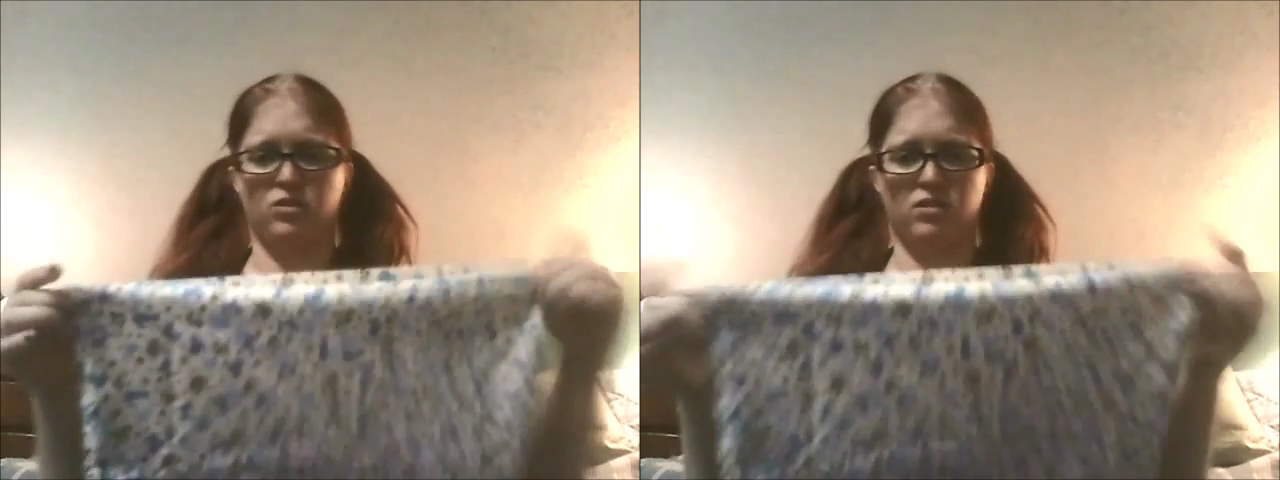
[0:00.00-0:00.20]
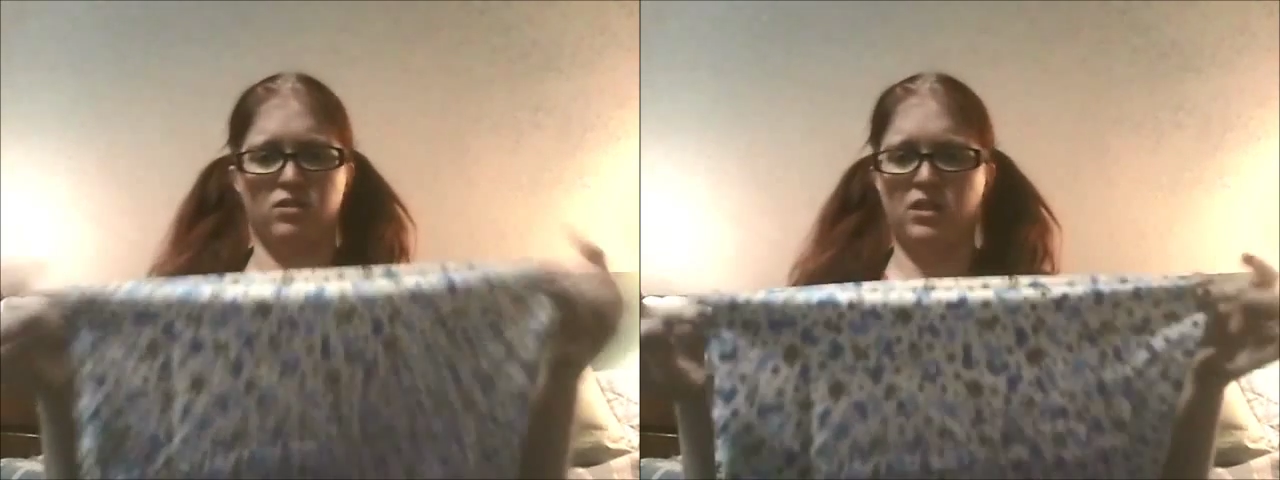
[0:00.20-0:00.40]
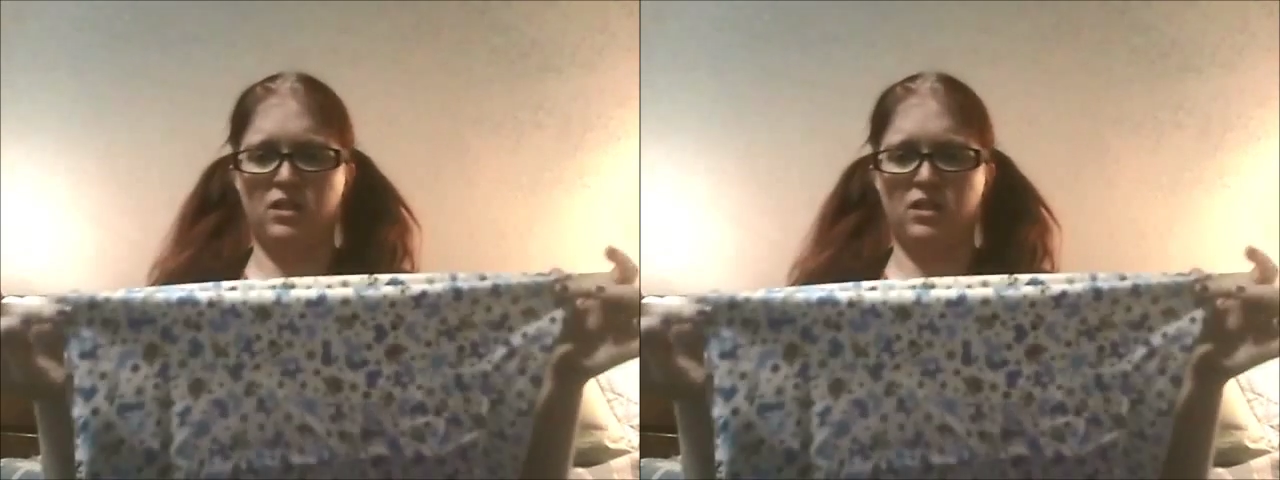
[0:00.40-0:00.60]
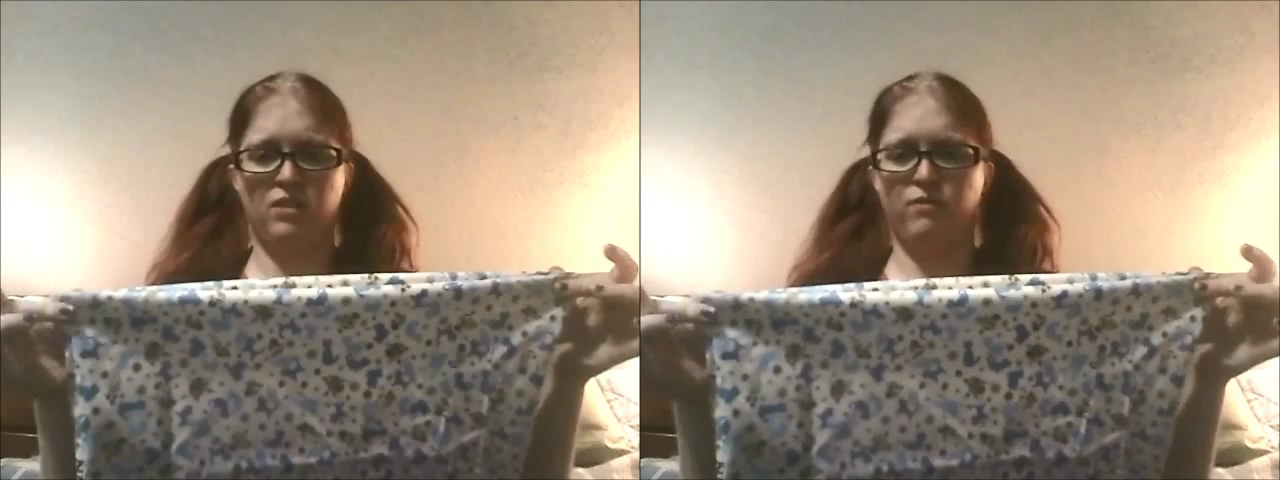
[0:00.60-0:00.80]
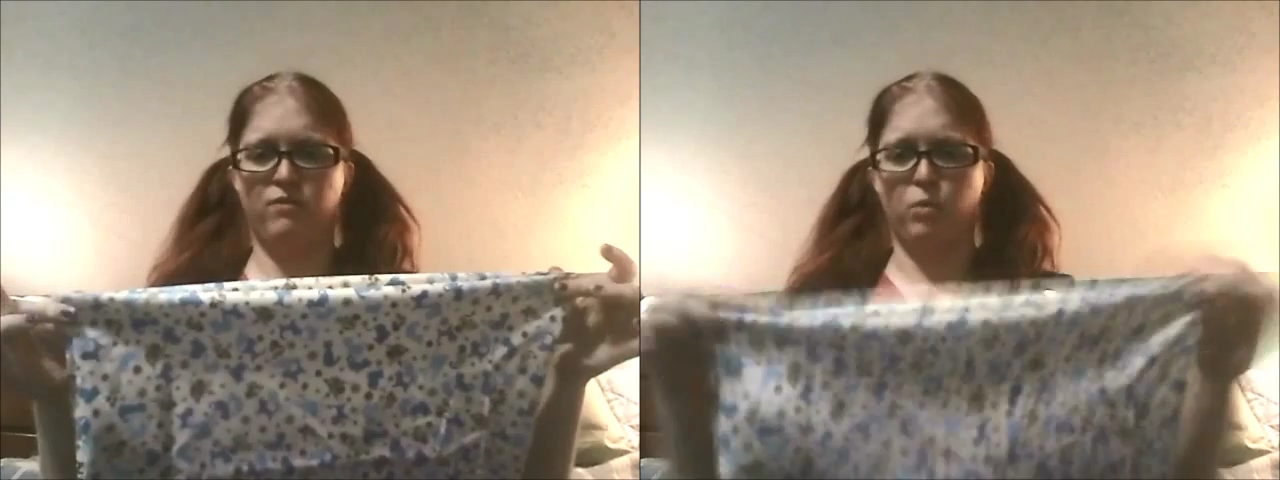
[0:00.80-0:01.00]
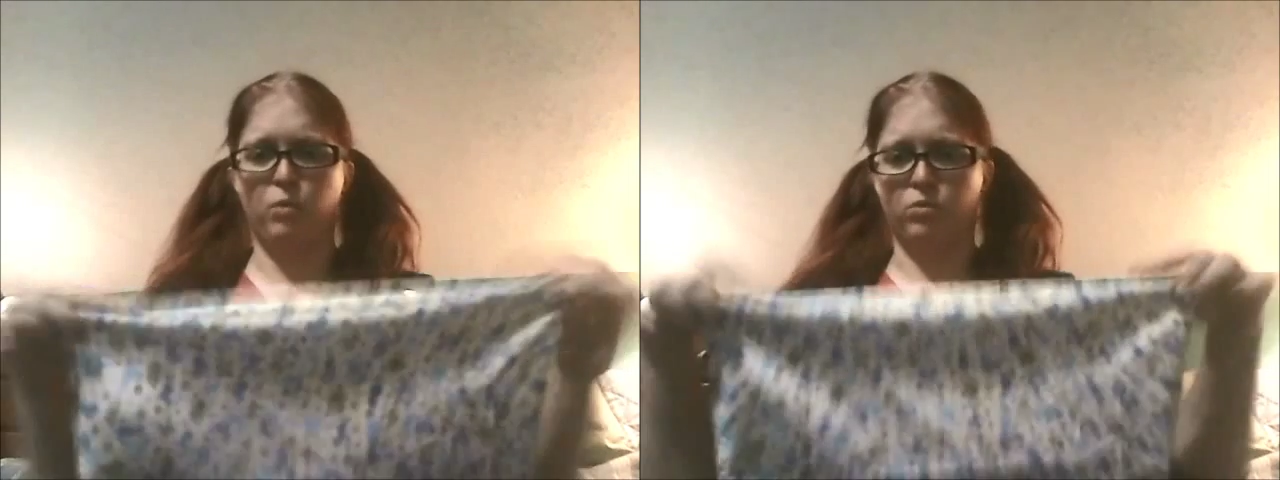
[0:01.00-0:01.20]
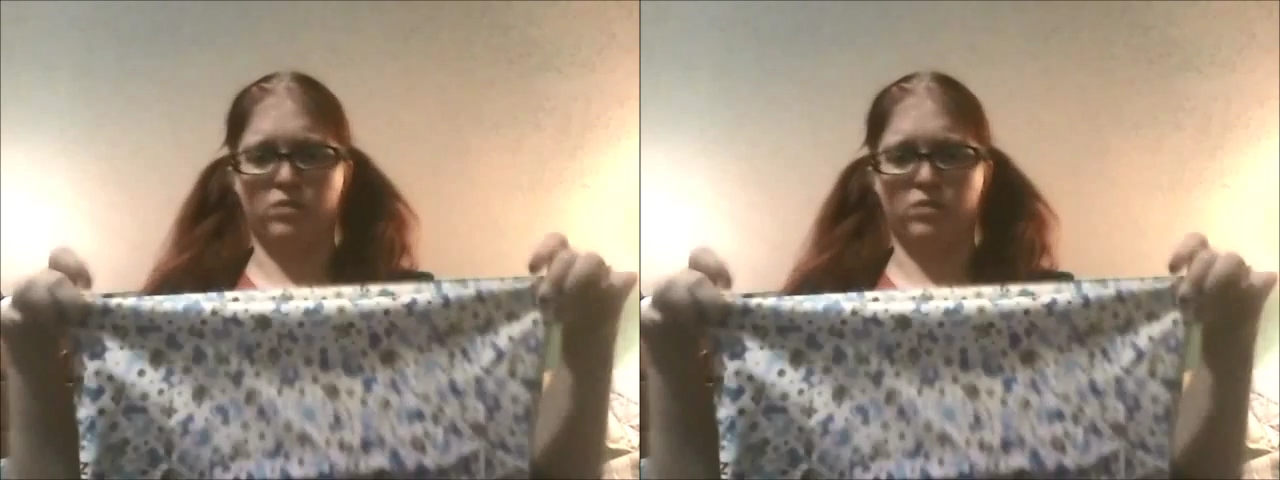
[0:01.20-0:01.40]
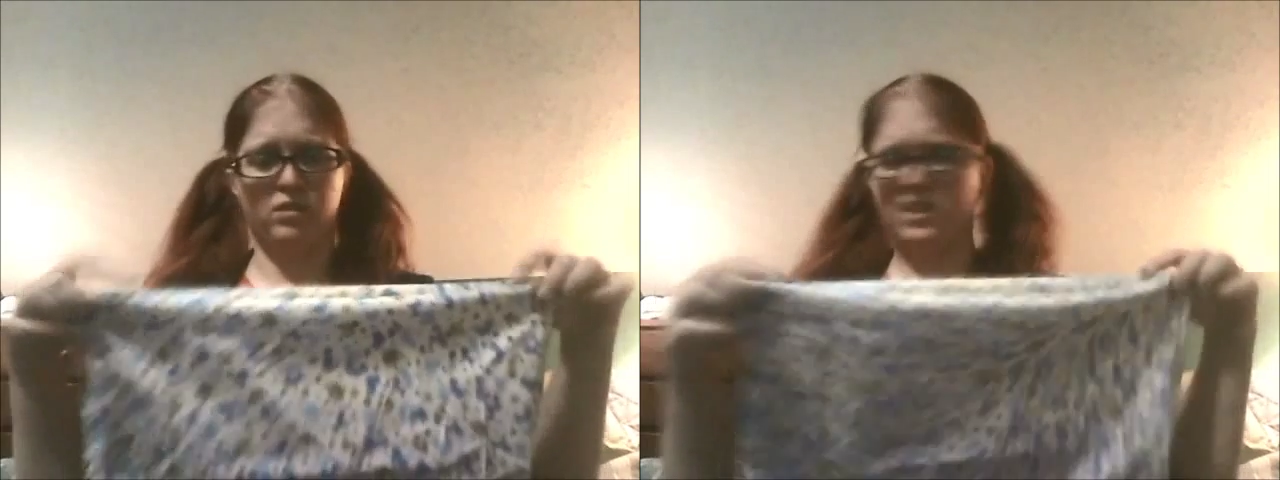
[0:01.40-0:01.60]
Just
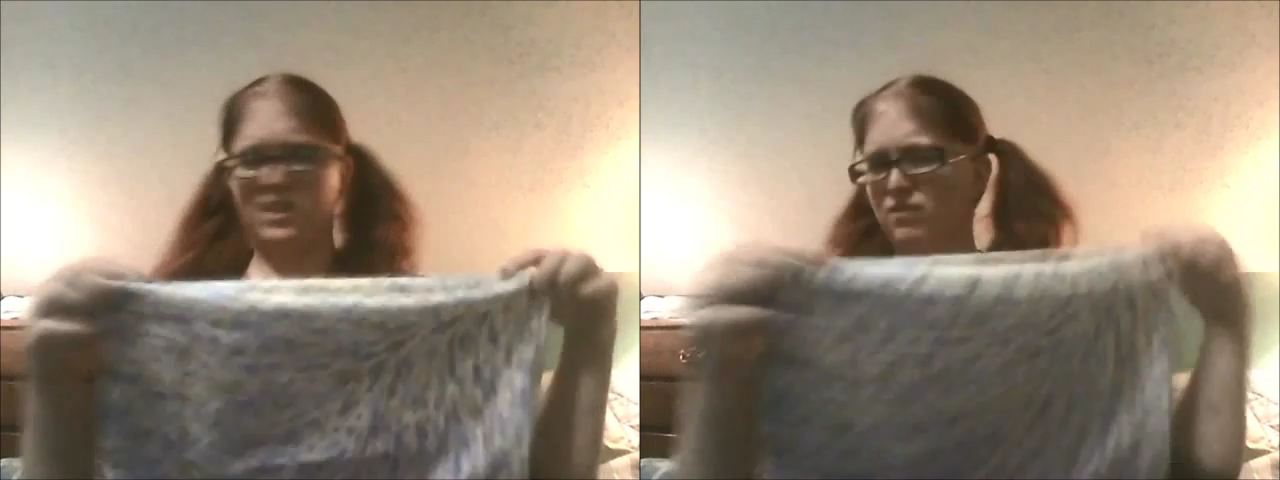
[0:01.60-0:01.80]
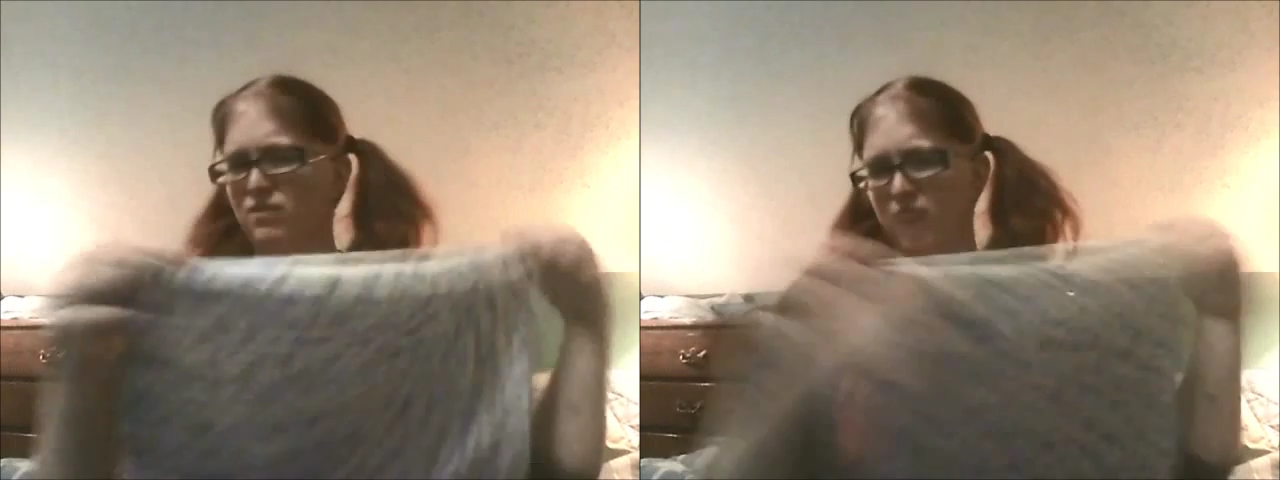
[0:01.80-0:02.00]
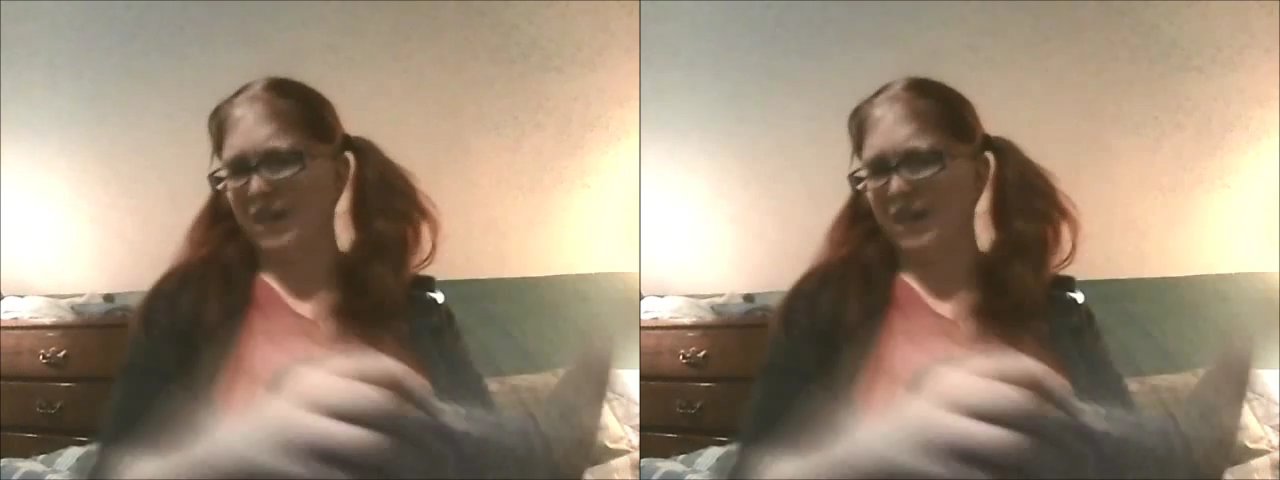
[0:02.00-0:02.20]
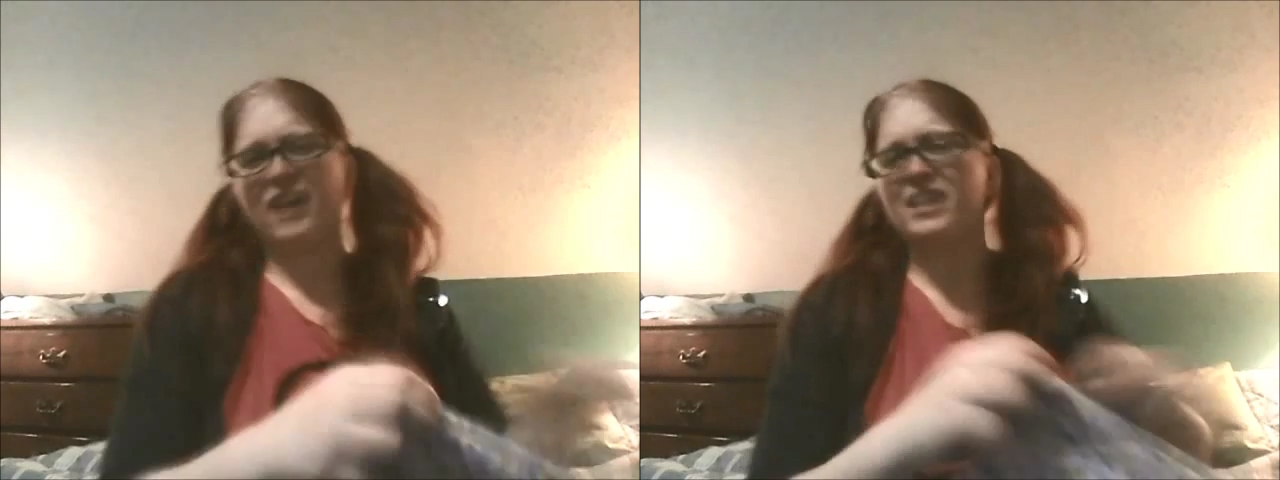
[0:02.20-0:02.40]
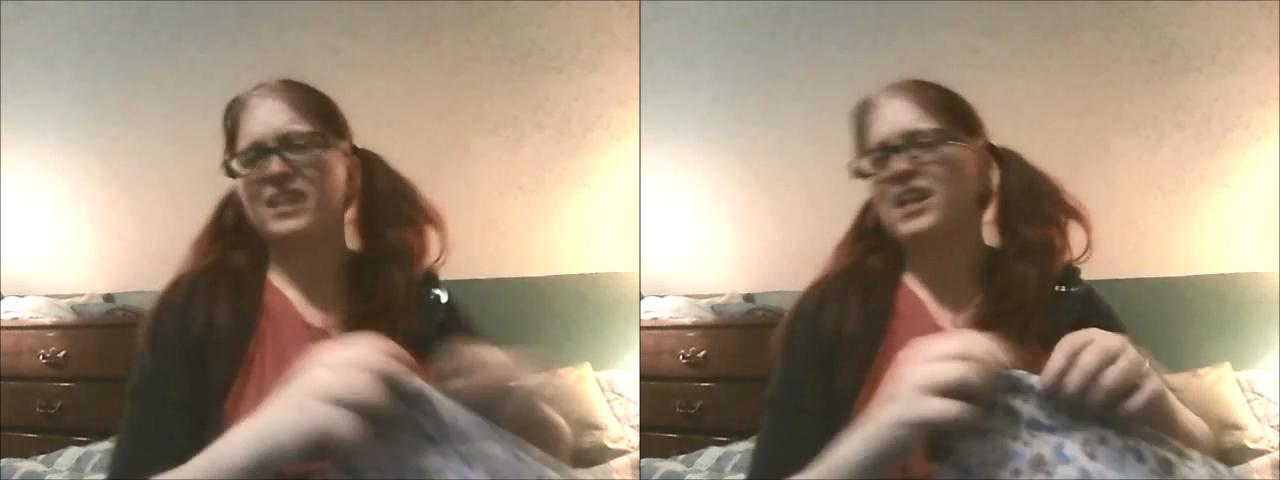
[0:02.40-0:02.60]
fold. I like to